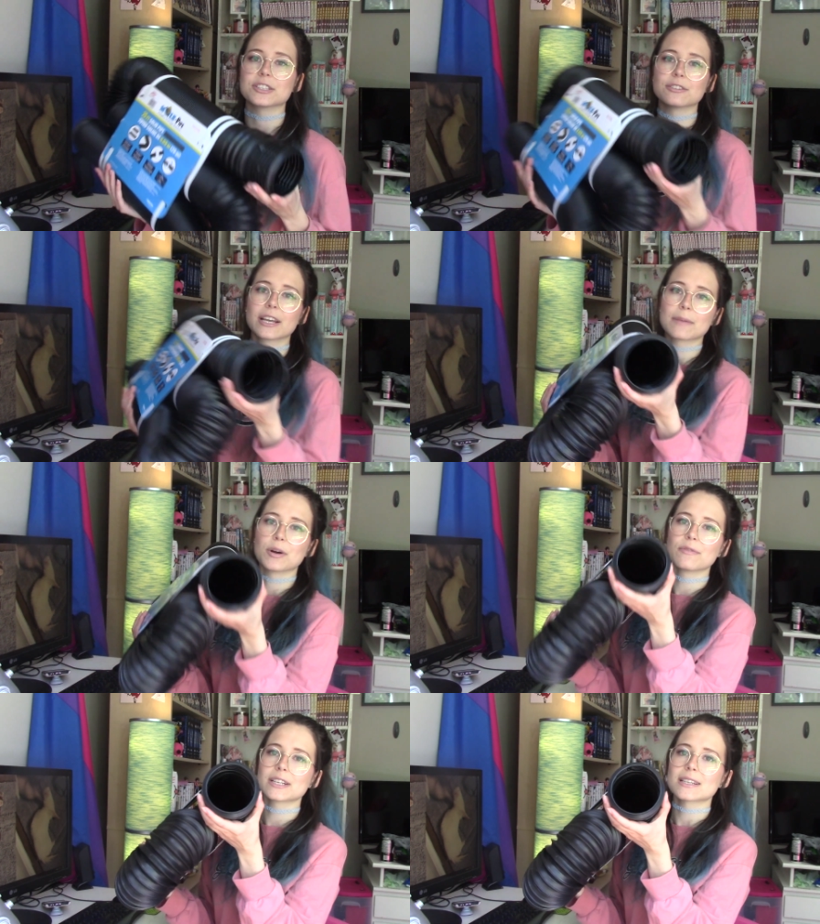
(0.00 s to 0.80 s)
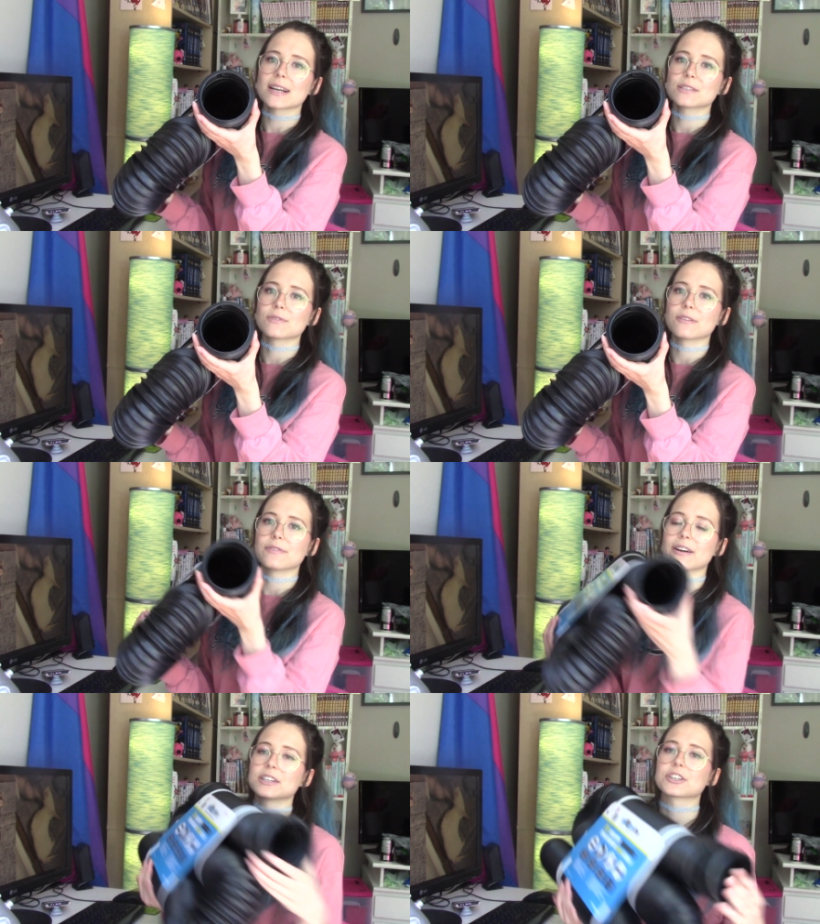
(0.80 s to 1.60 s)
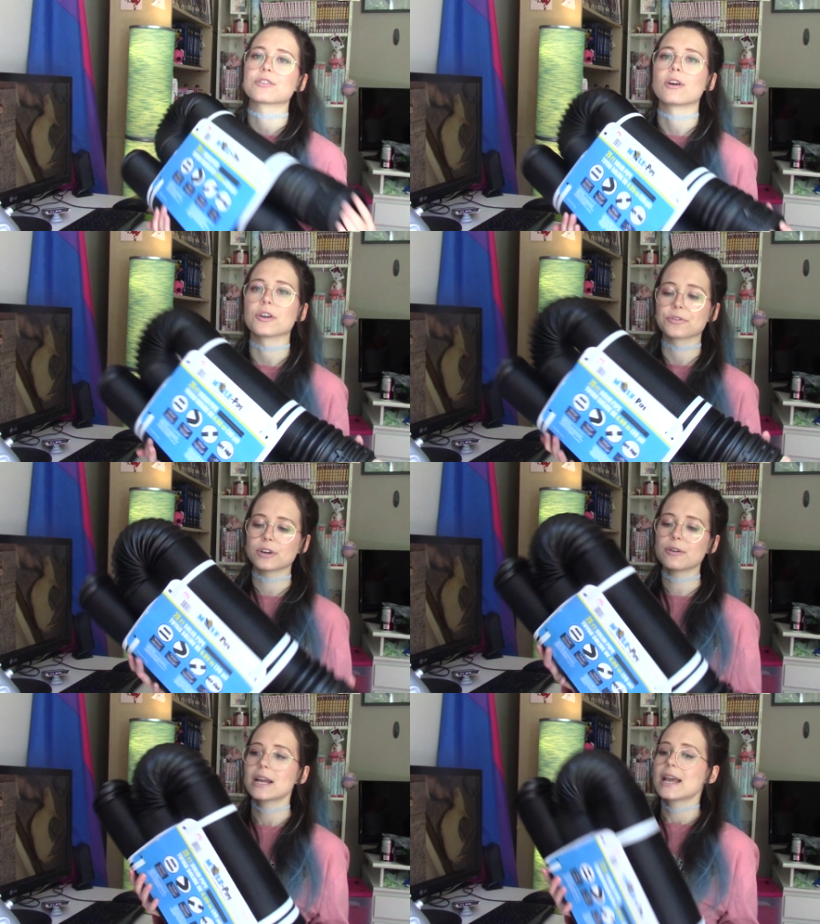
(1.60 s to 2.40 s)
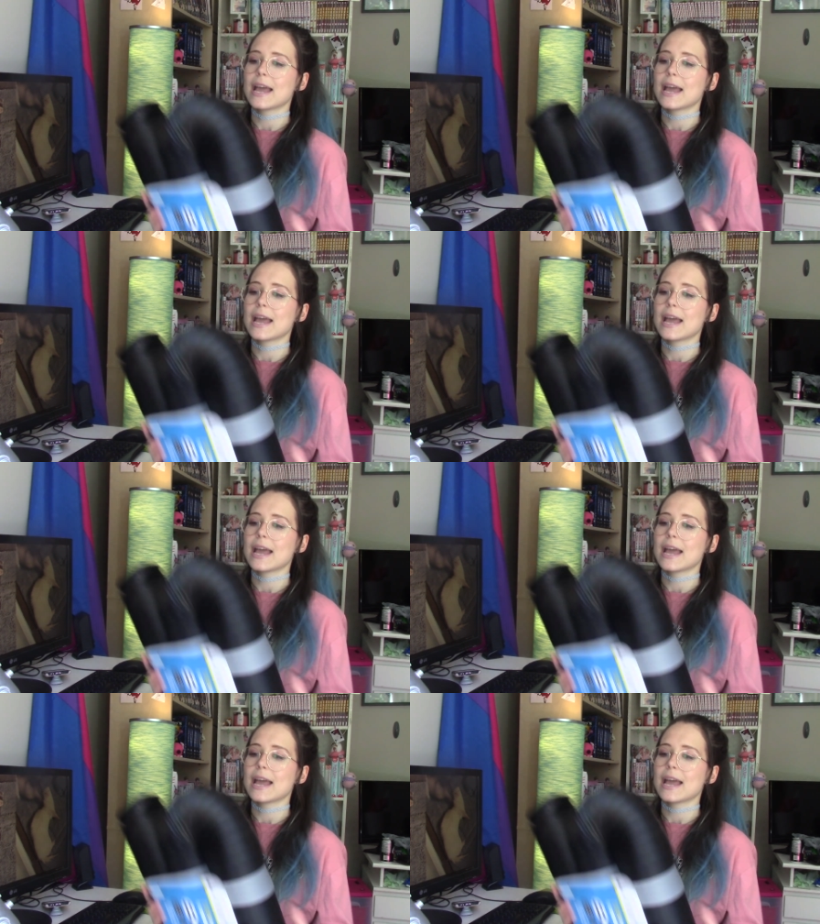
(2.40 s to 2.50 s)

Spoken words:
They're like a perfect size for a ferret to crawl through,